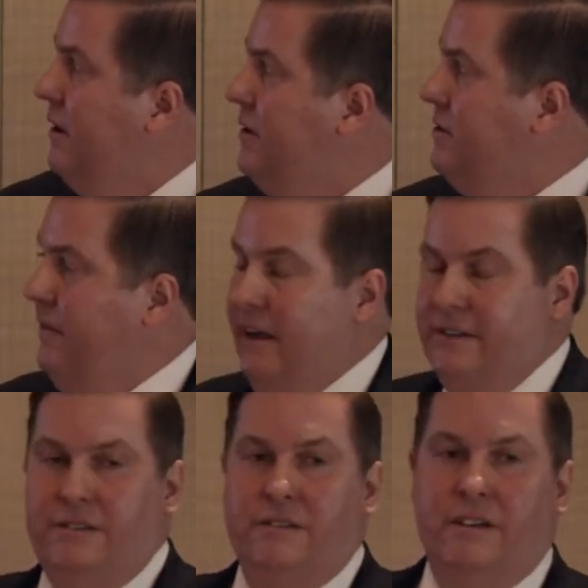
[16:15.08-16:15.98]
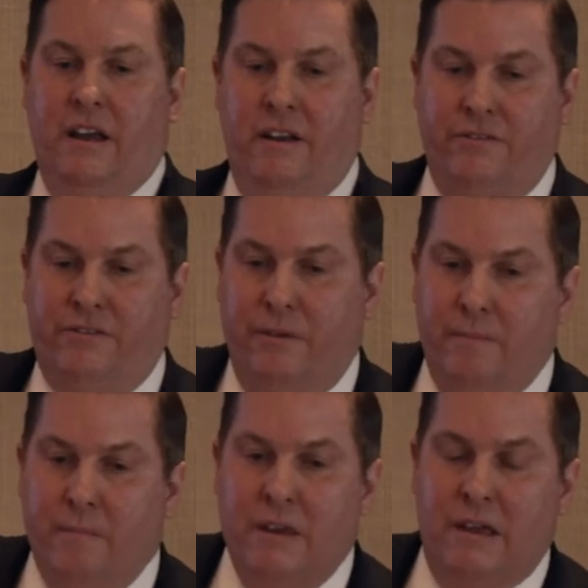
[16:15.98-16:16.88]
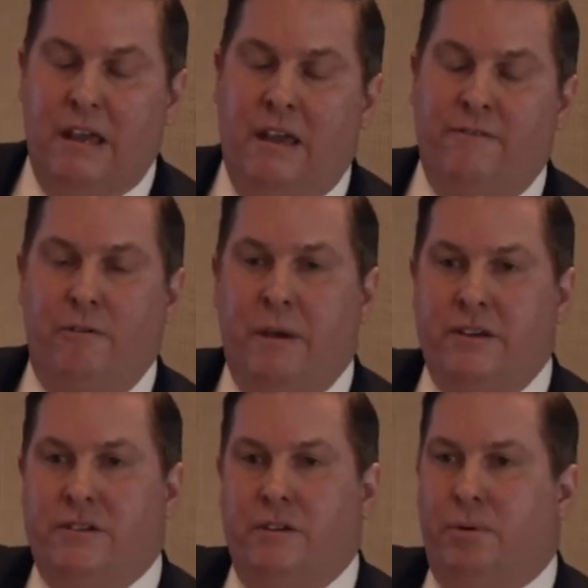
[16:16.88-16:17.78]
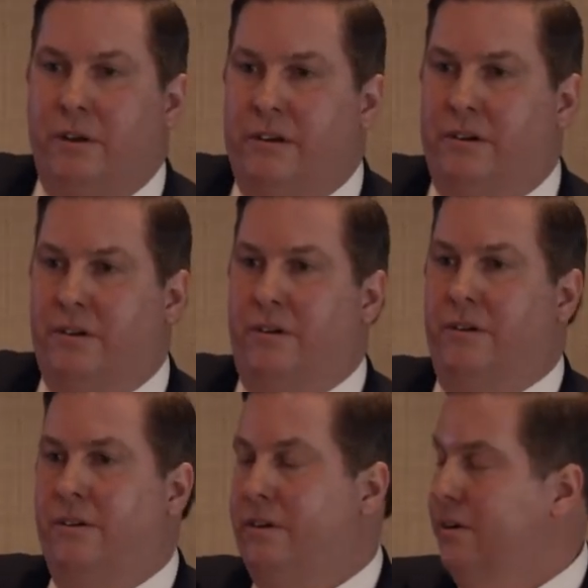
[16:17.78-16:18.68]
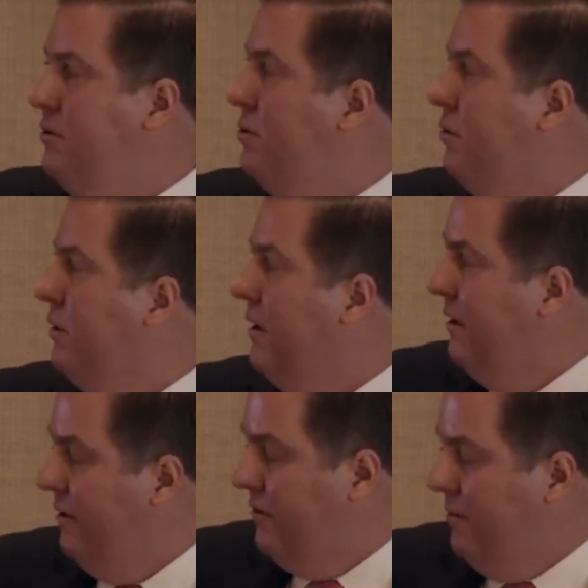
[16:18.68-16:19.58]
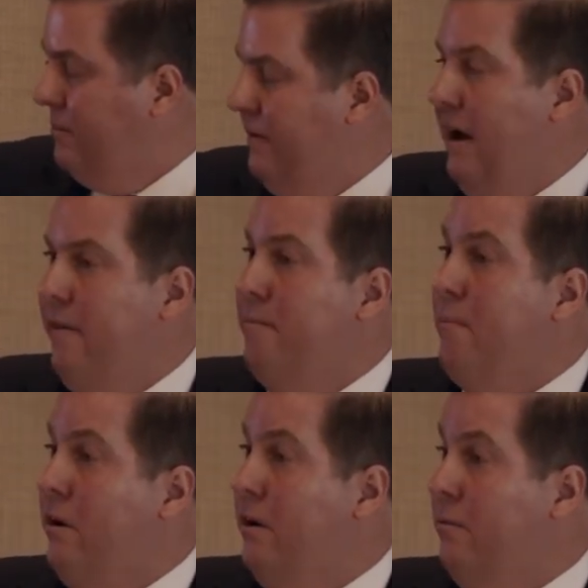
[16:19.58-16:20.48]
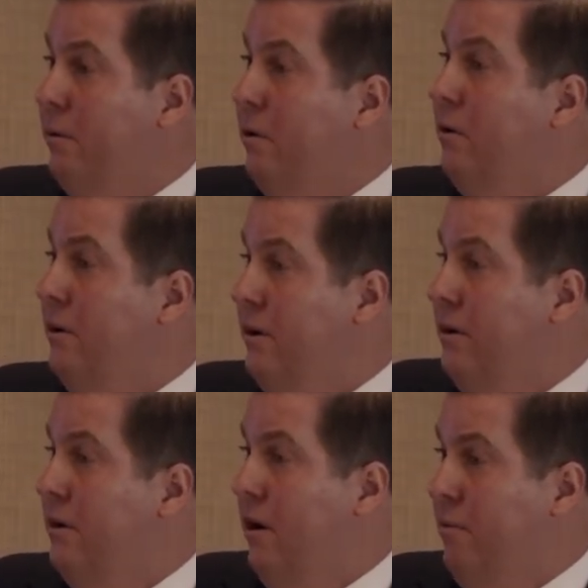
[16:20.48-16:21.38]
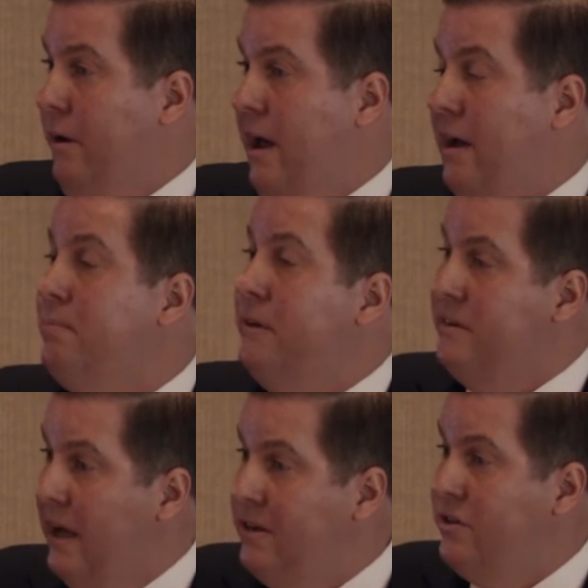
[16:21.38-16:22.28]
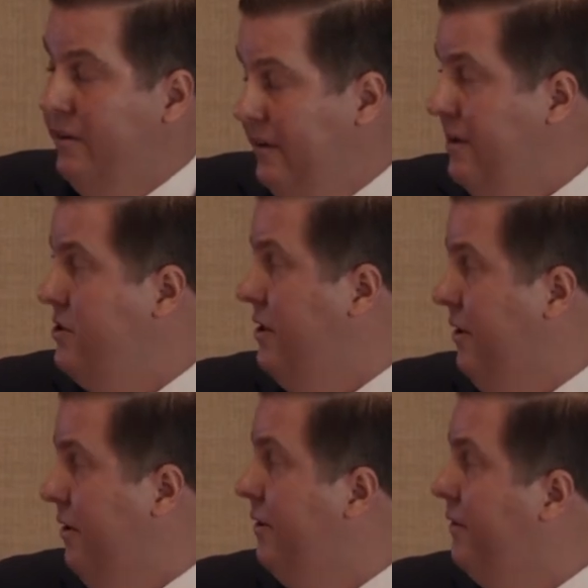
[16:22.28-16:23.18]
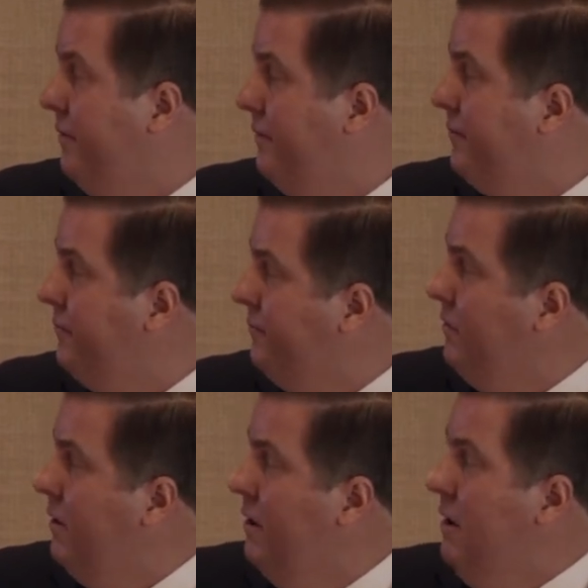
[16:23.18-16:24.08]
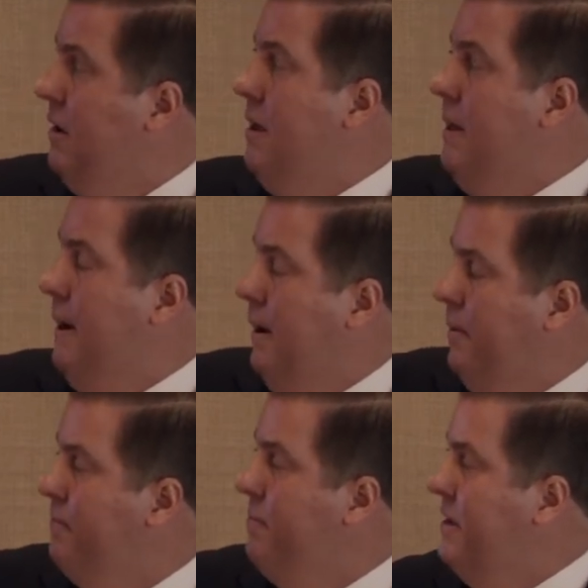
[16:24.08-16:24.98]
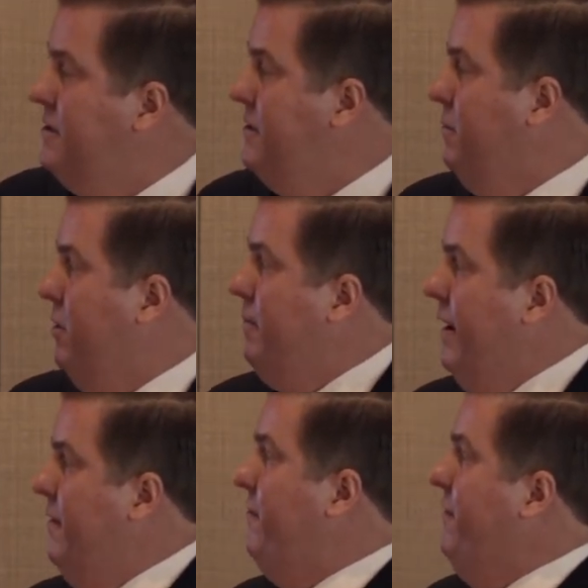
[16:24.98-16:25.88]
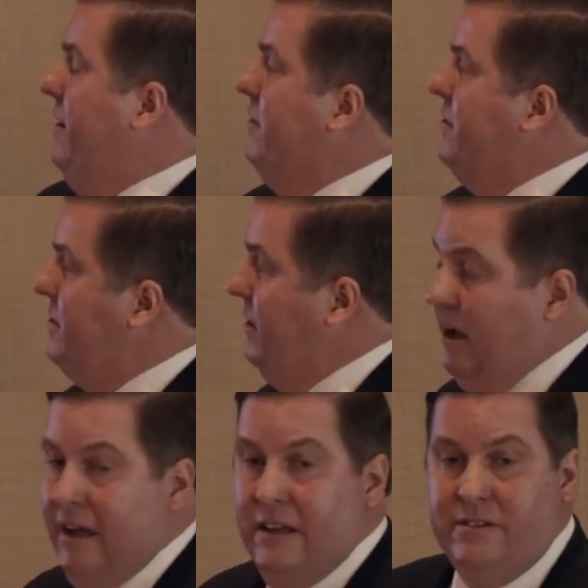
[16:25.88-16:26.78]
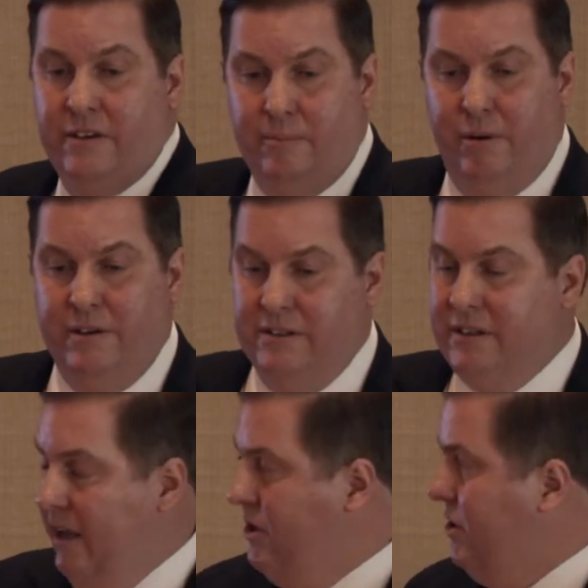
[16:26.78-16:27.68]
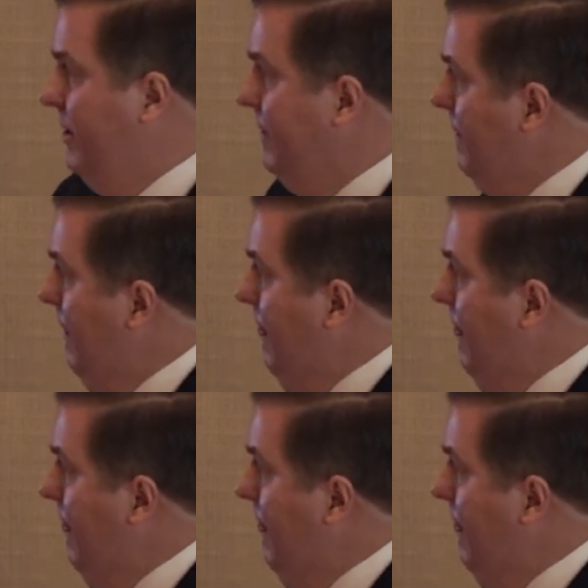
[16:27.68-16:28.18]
So that's kind of some information to put in your, your toolkit in terms of how the market will uh, react potentially this year. Um, this is one of my favorite slides of the presentation.